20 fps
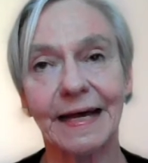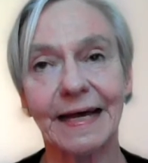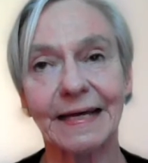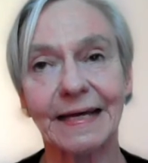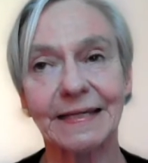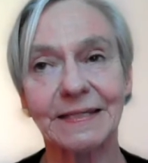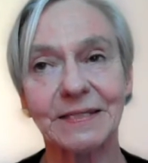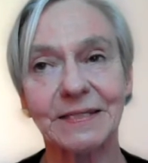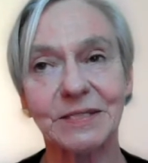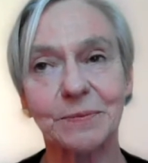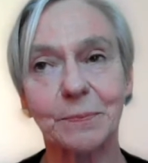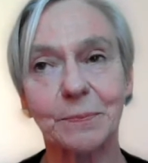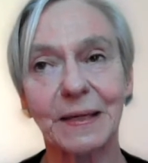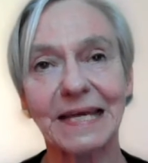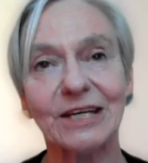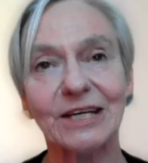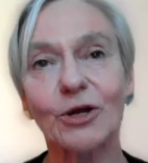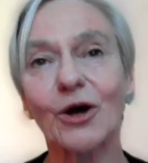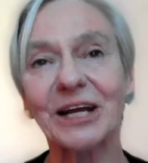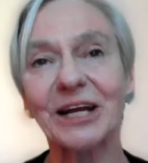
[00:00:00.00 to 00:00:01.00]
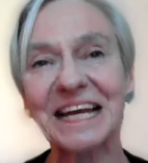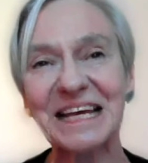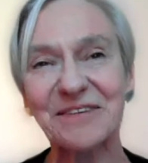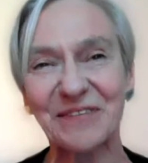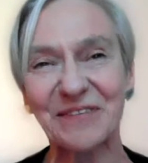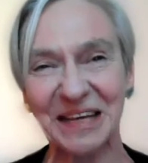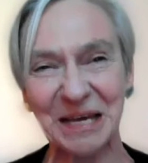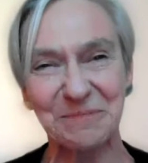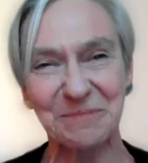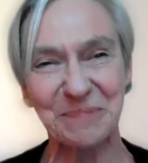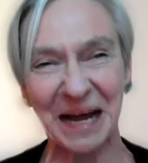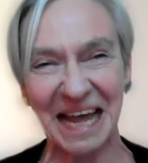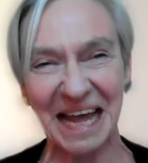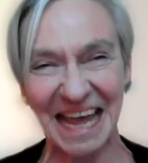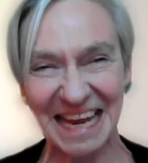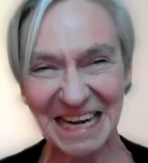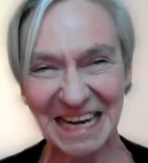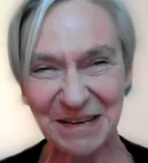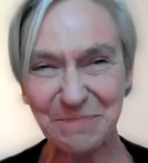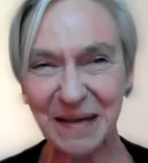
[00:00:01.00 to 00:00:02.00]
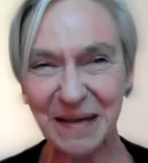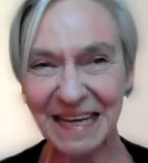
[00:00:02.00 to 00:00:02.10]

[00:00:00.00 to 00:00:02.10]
and me not leaving it by any